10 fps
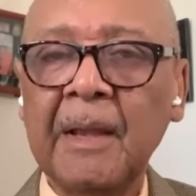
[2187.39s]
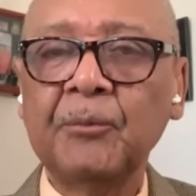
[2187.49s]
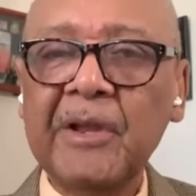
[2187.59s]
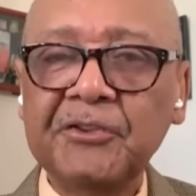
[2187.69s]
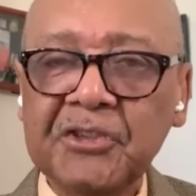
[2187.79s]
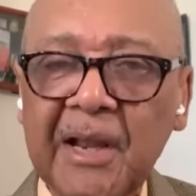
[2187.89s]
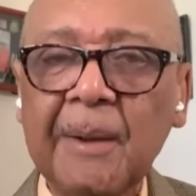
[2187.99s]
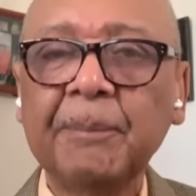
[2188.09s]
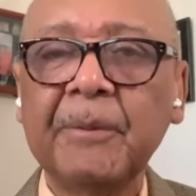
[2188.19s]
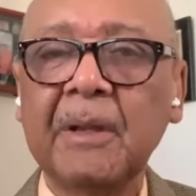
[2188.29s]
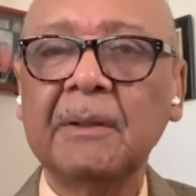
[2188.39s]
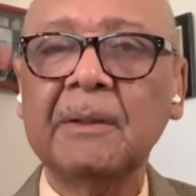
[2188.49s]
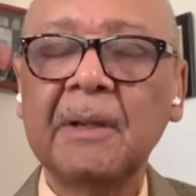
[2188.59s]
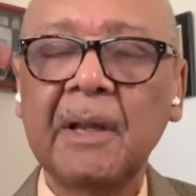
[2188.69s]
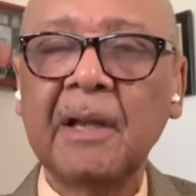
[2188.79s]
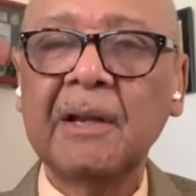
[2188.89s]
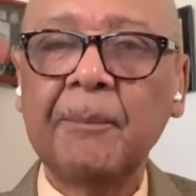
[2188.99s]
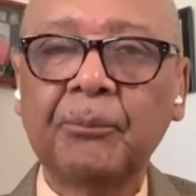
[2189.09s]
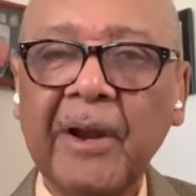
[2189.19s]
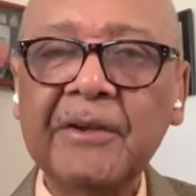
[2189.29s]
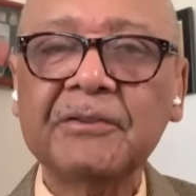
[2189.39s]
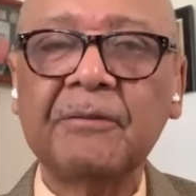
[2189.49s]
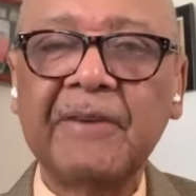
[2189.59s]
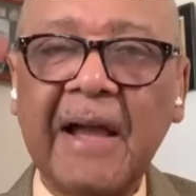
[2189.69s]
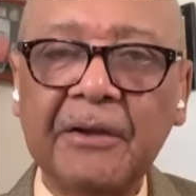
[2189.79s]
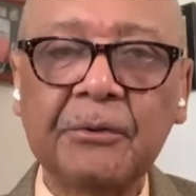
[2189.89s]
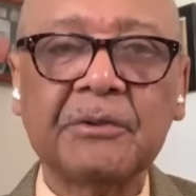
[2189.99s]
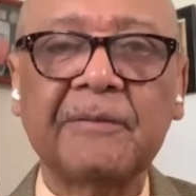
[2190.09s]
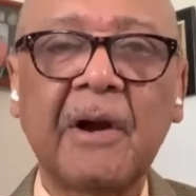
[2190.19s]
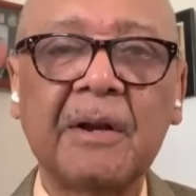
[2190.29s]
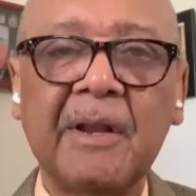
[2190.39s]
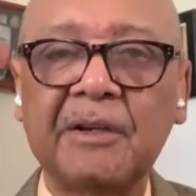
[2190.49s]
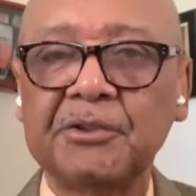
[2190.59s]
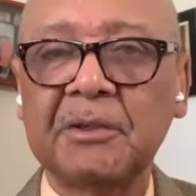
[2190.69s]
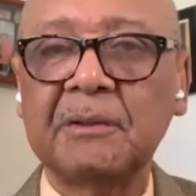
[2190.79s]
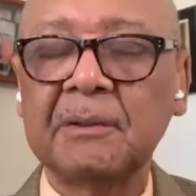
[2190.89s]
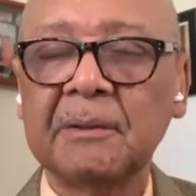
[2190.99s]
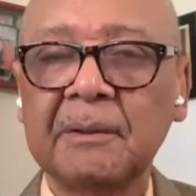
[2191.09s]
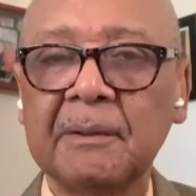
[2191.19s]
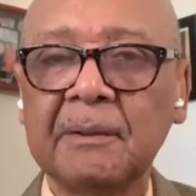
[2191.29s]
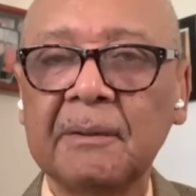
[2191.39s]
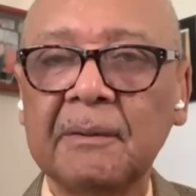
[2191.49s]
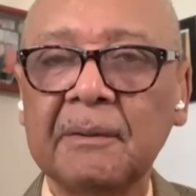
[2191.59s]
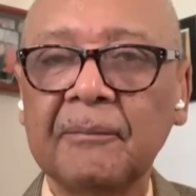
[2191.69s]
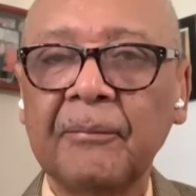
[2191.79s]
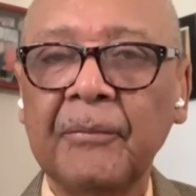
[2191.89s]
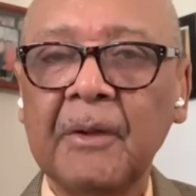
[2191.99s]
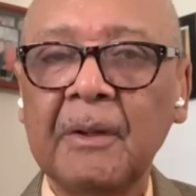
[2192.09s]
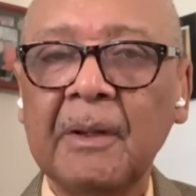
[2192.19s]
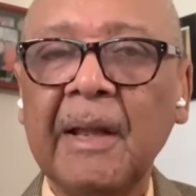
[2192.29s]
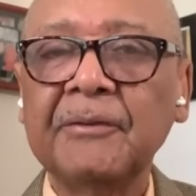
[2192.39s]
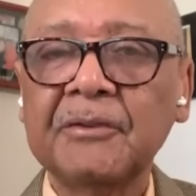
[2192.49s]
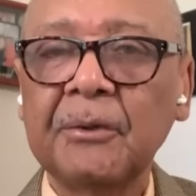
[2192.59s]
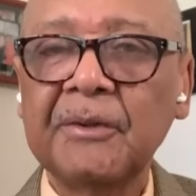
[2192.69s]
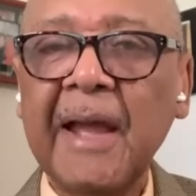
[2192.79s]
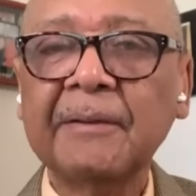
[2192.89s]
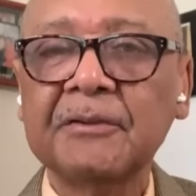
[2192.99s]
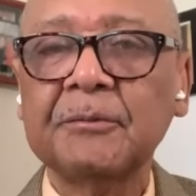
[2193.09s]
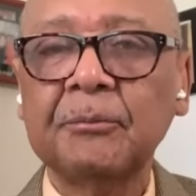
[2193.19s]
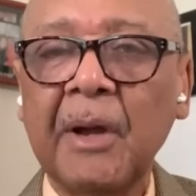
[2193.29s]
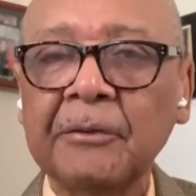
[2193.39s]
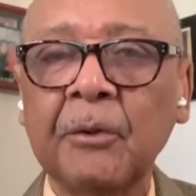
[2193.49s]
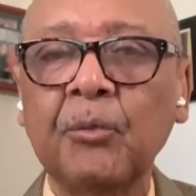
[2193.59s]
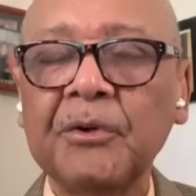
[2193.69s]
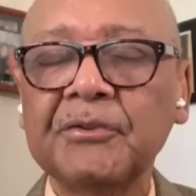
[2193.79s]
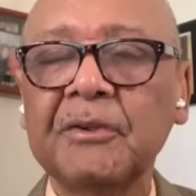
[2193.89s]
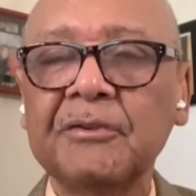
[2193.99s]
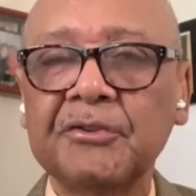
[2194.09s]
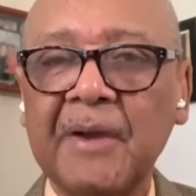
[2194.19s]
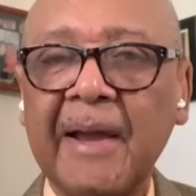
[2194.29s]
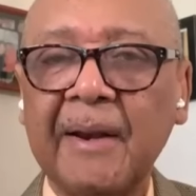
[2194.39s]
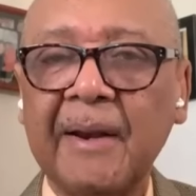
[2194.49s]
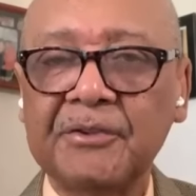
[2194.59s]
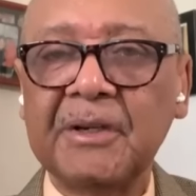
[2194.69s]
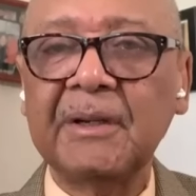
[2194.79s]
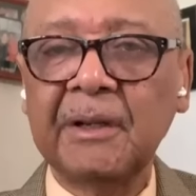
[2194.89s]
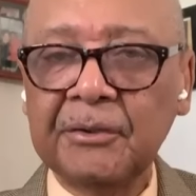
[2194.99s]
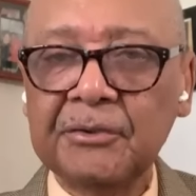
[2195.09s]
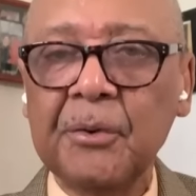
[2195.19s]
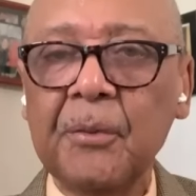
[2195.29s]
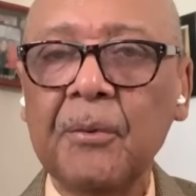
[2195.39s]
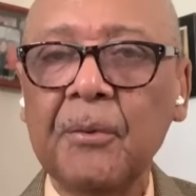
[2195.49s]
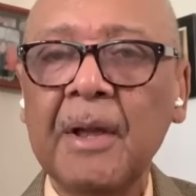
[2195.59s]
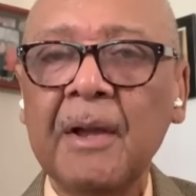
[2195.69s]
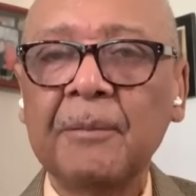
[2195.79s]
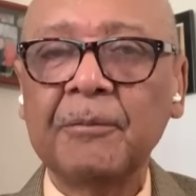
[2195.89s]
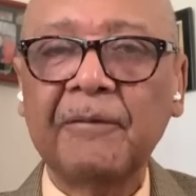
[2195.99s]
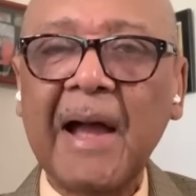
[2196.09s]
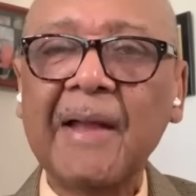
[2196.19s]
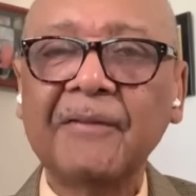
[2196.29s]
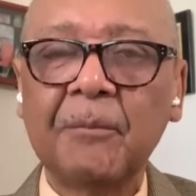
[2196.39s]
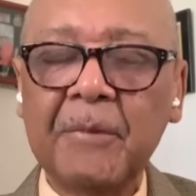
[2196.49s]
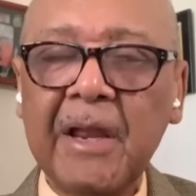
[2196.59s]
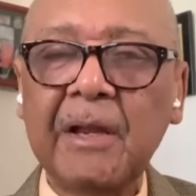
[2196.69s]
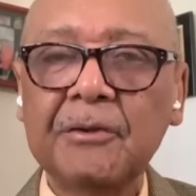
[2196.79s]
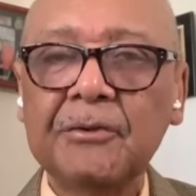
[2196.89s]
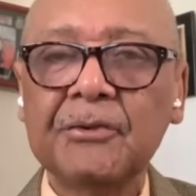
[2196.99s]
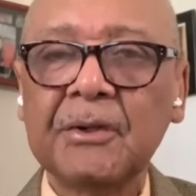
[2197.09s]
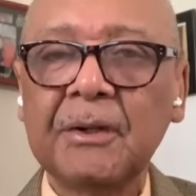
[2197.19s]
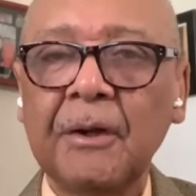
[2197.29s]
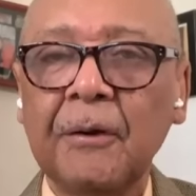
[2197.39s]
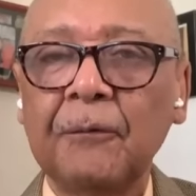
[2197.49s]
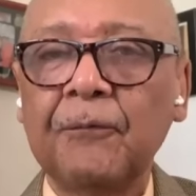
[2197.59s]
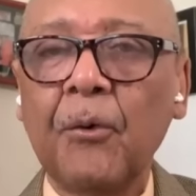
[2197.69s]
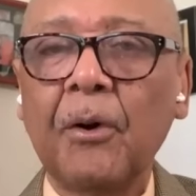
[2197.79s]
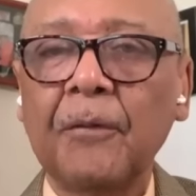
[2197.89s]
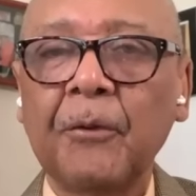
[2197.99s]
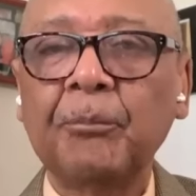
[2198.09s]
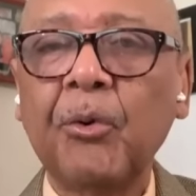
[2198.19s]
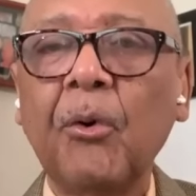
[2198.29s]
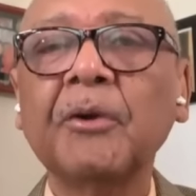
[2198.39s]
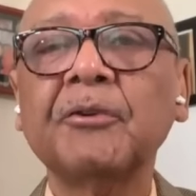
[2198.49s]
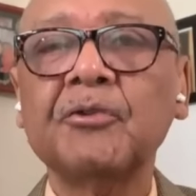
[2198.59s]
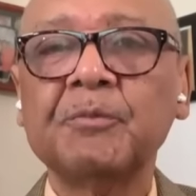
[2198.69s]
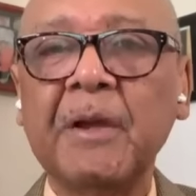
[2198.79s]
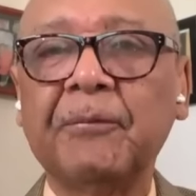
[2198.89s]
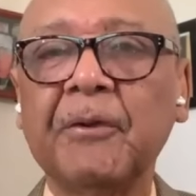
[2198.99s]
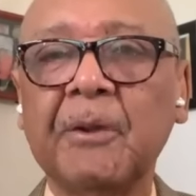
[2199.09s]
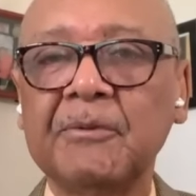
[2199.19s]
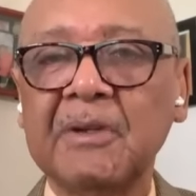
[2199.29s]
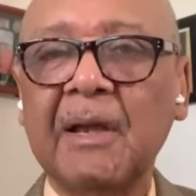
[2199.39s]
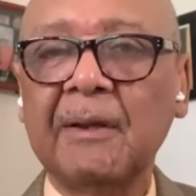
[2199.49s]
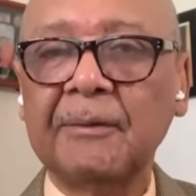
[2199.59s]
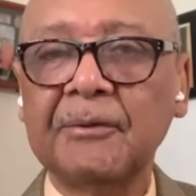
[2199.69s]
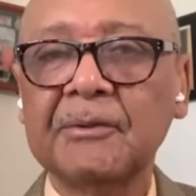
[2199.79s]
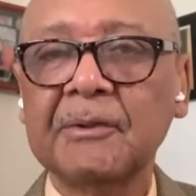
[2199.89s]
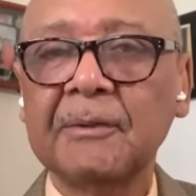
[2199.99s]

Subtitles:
And we champion and embrace the values of our nation. Mm-hmm. And so that's the Woodson strategy, is to provide the means for the poor to speak for themselves.